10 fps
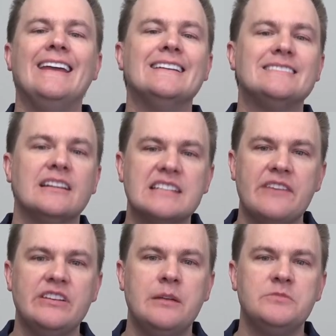It does
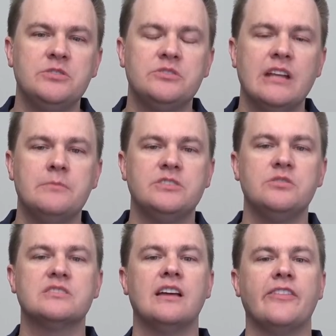have an M
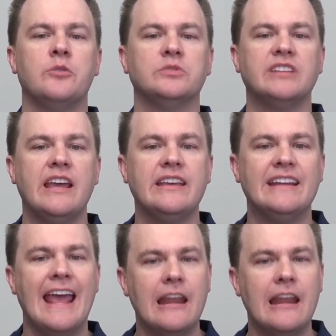two slot that will take an